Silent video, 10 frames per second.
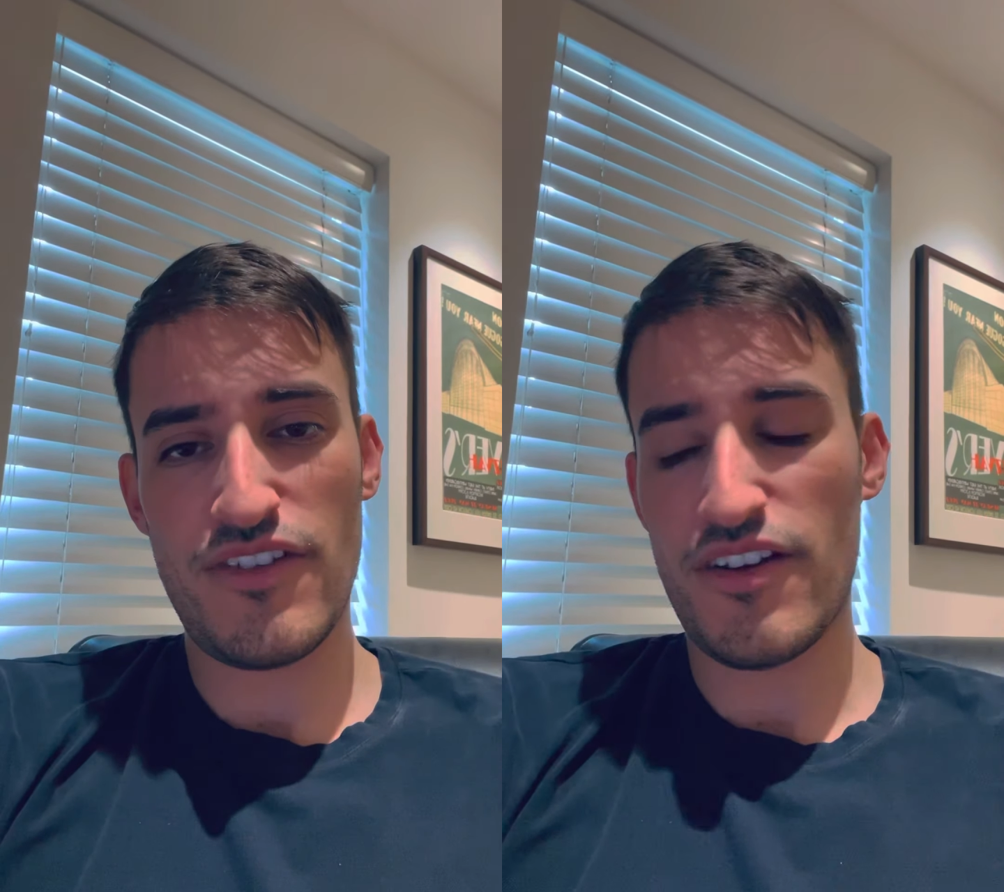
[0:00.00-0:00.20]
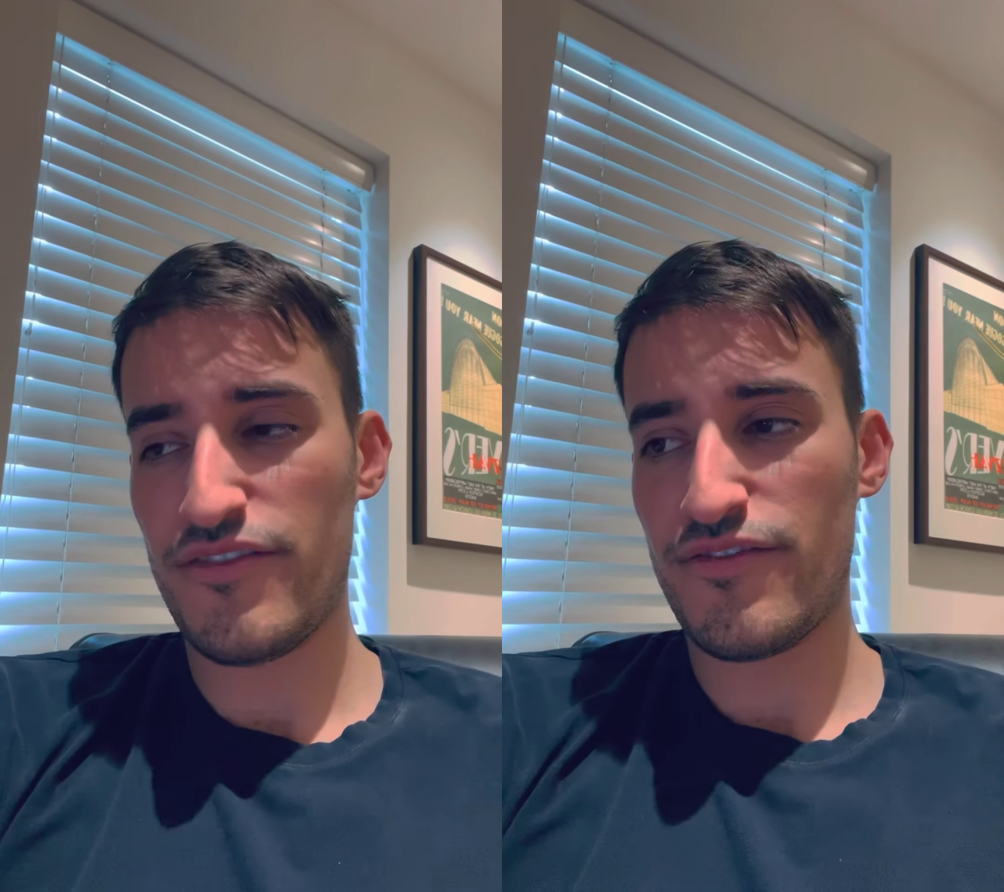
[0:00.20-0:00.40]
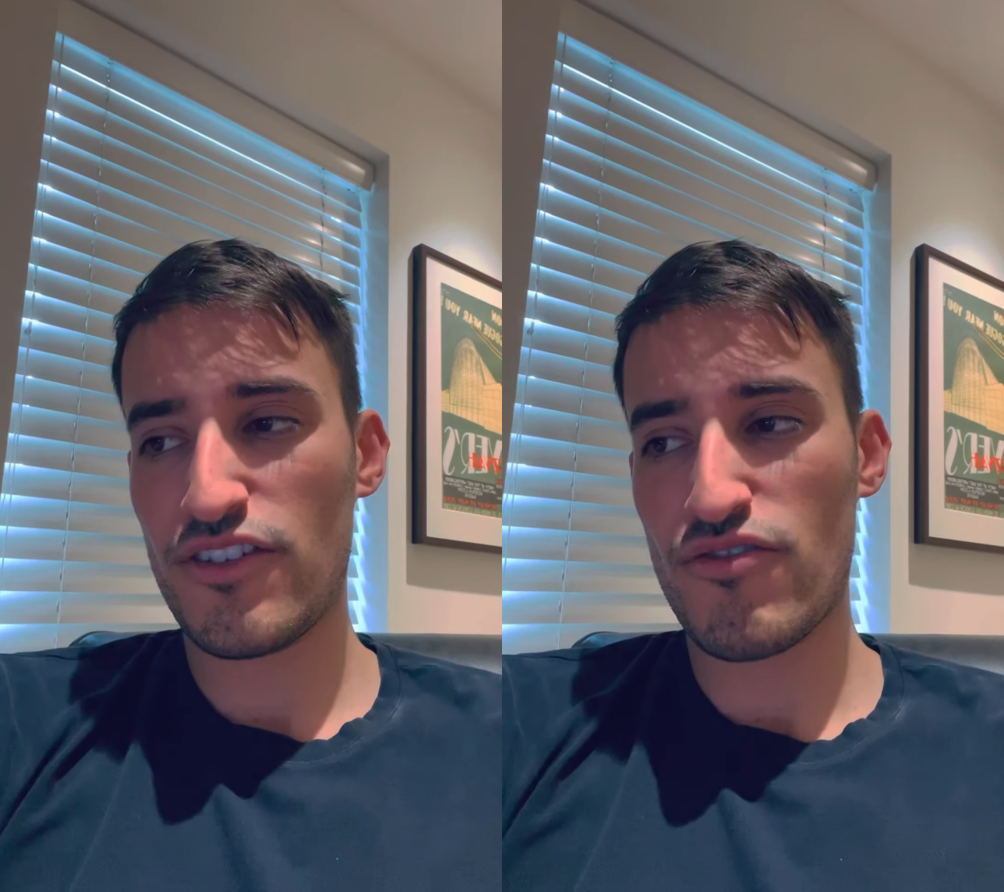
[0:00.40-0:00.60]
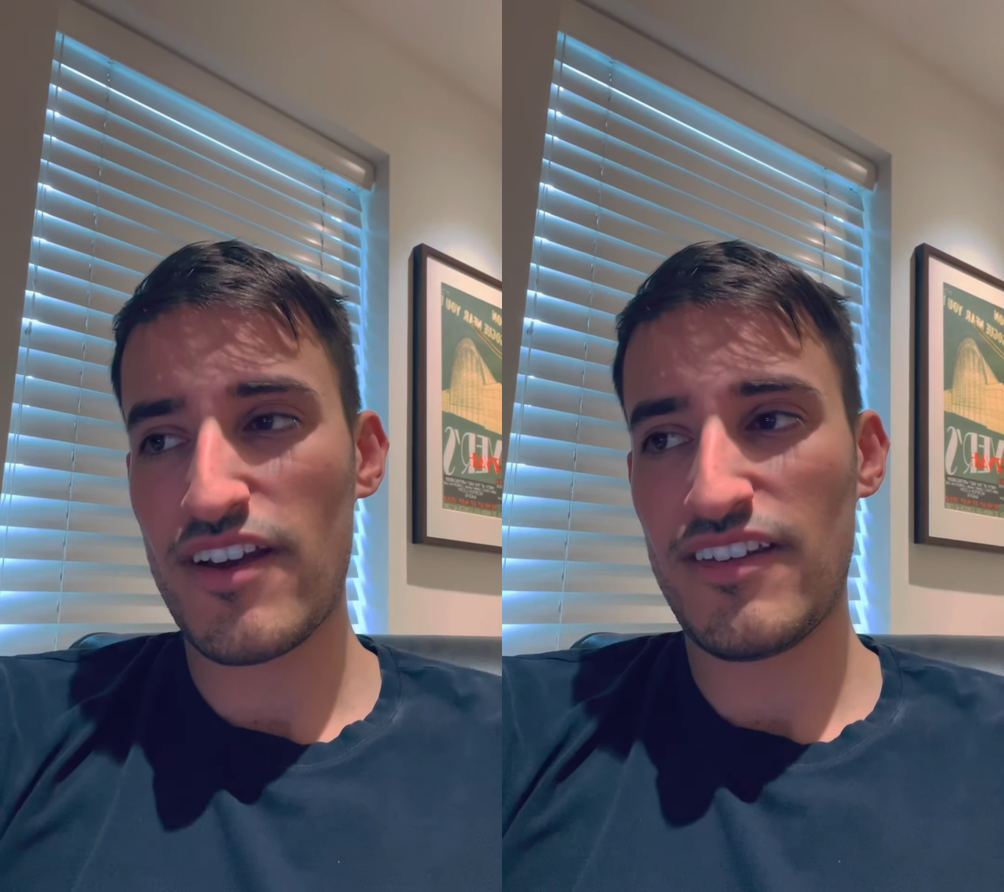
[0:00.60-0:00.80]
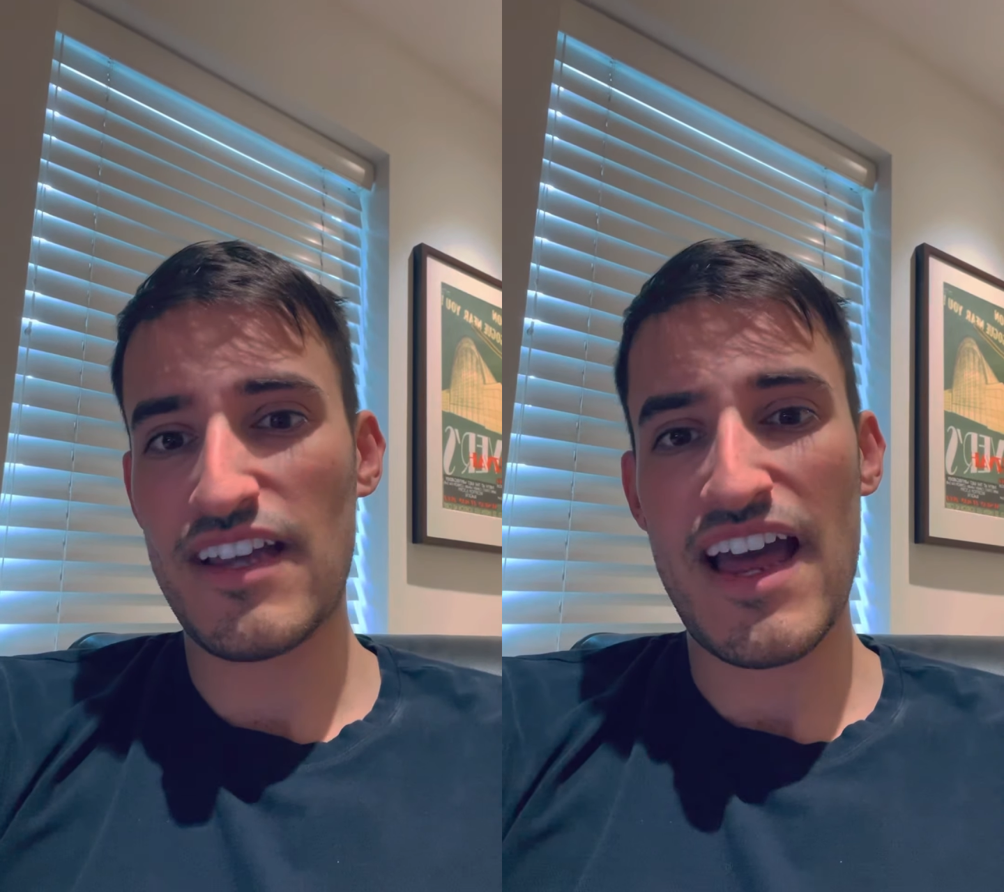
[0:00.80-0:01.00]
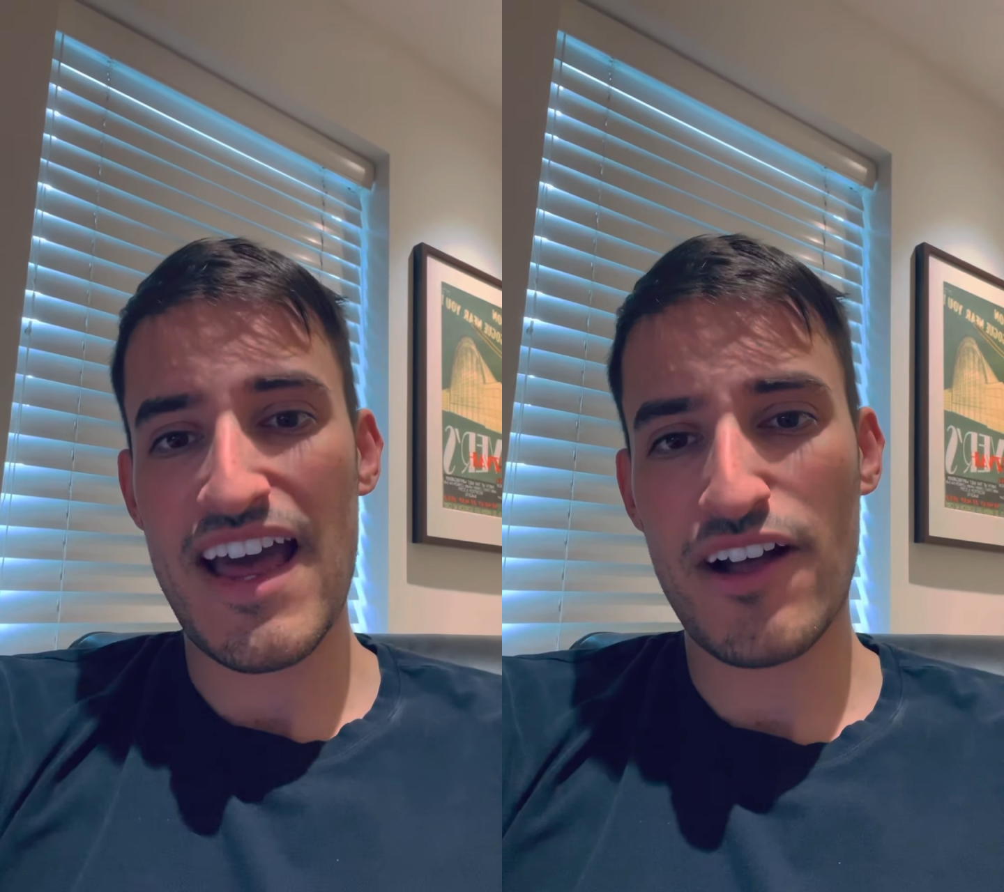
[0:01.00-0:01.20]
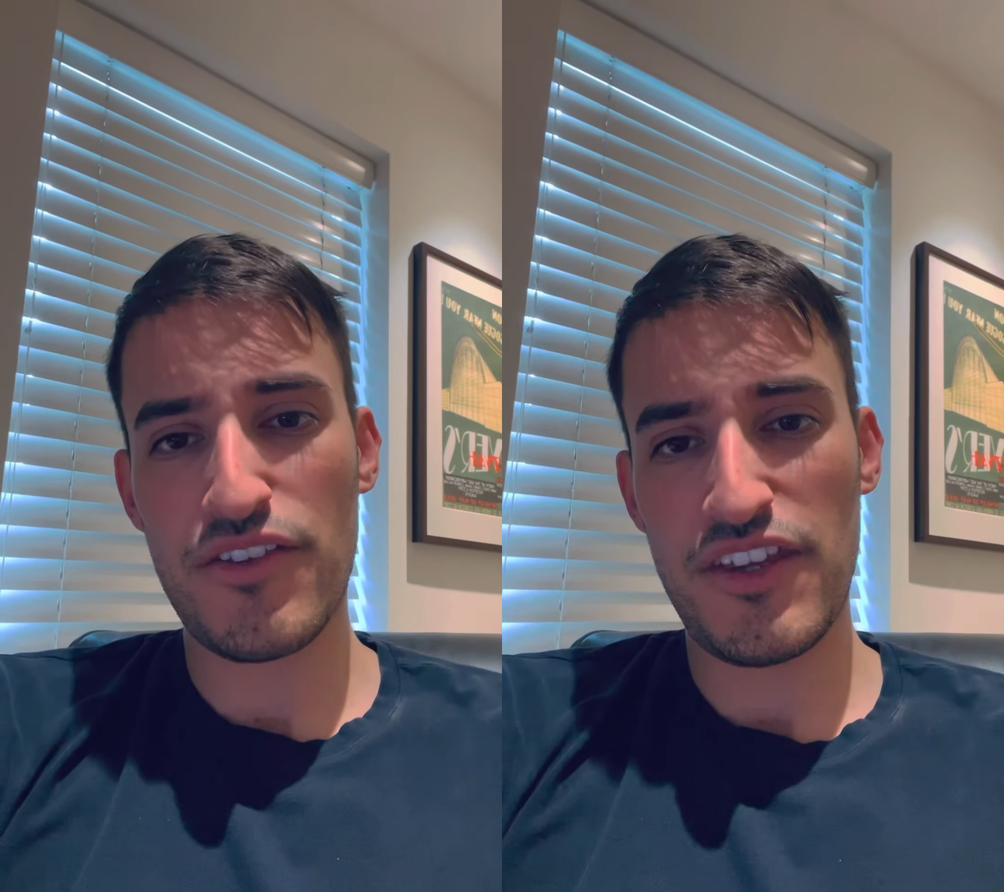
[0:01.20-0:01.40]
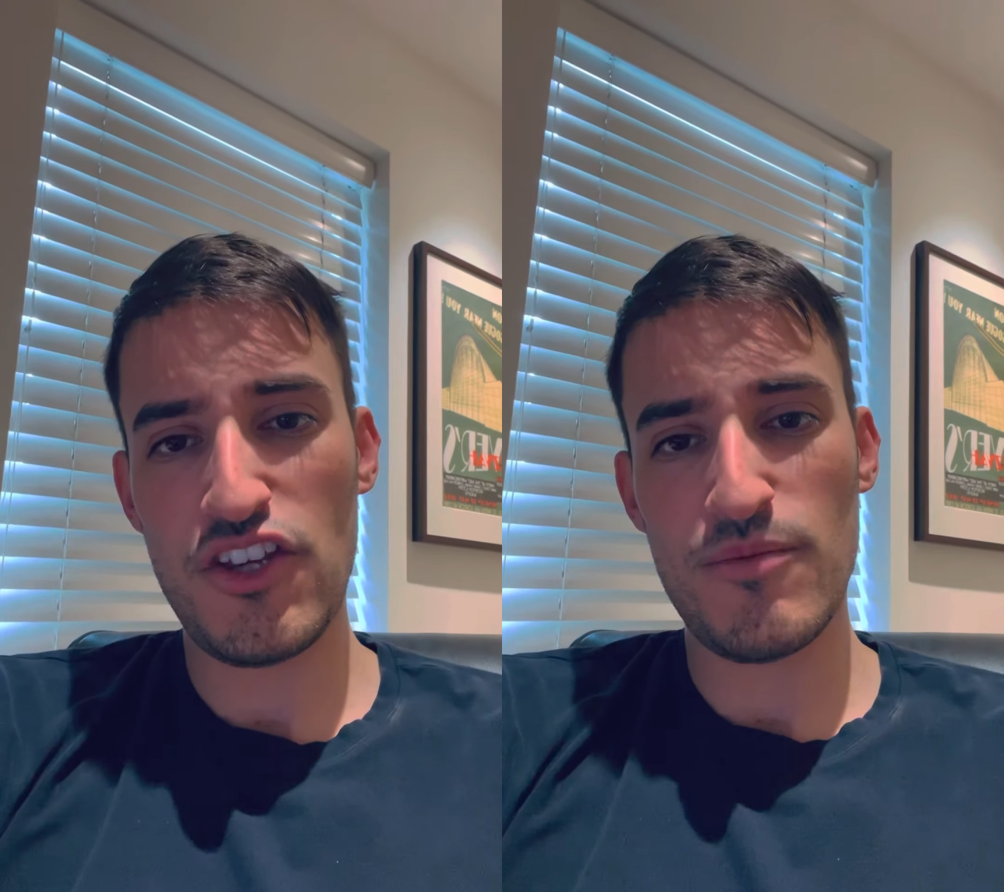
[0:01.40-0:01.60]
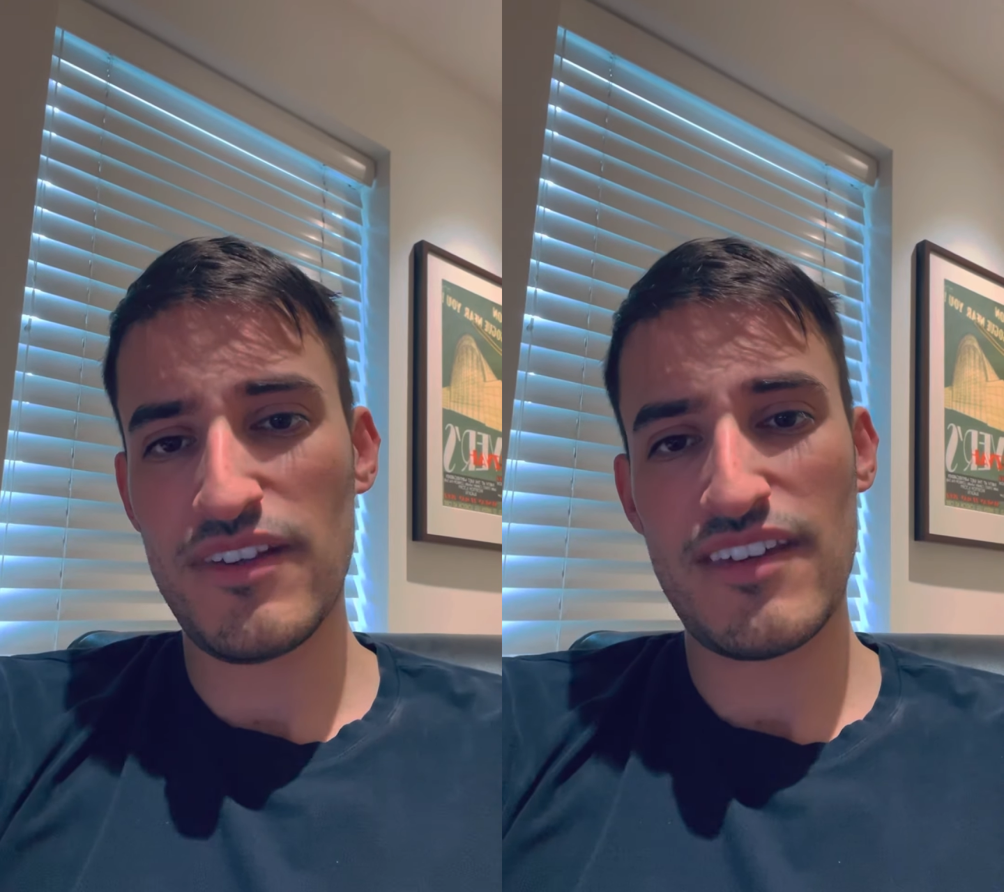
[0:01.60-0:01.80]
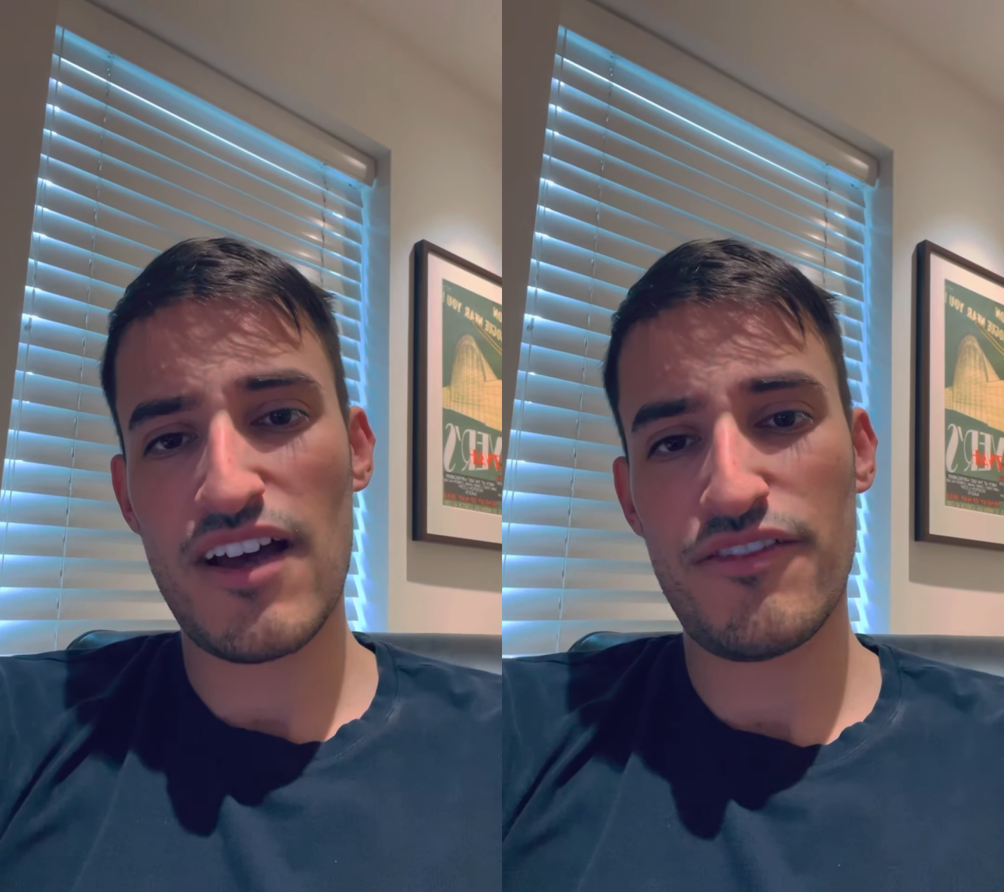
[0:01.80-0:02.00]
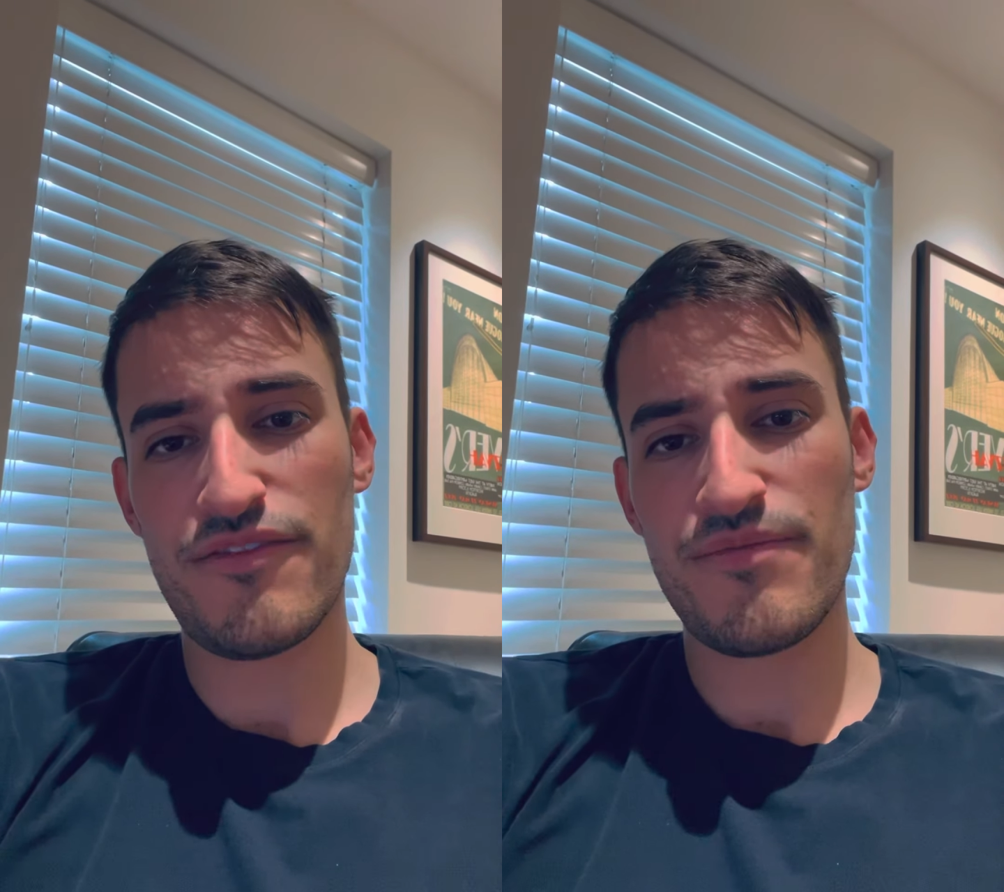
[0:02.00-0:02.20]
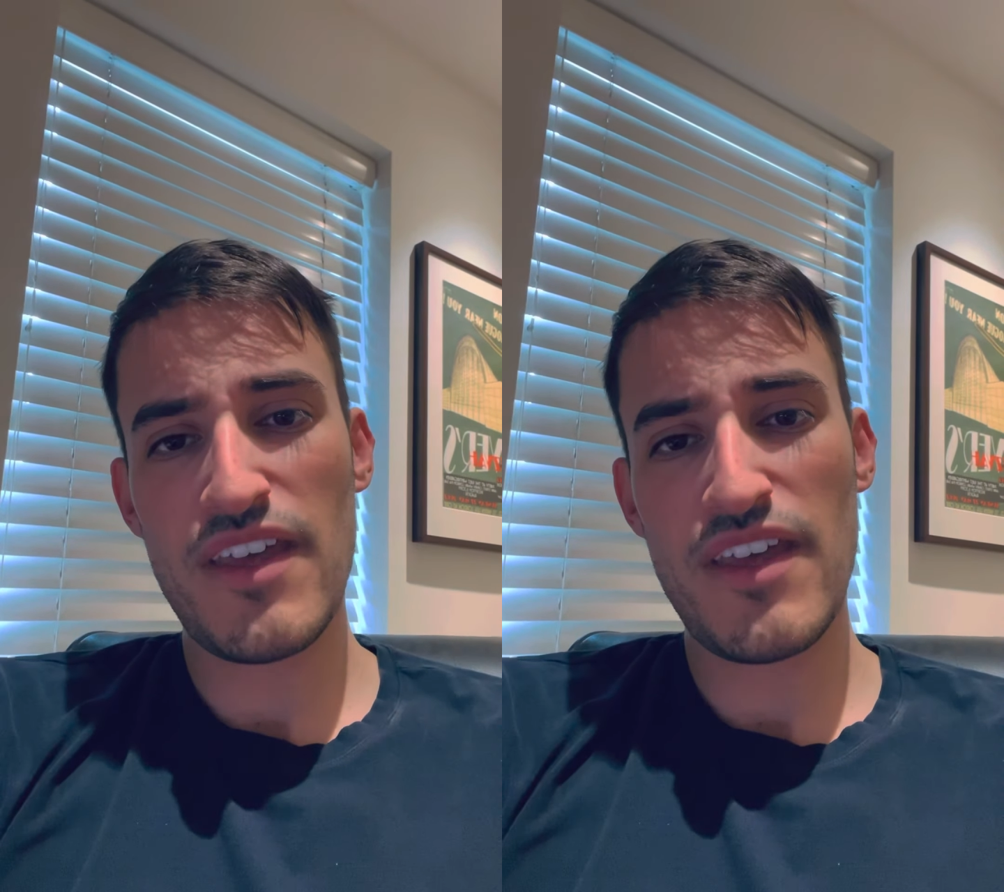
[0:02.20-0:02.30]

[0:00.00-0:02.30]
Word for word: of creating a, a healthy human self.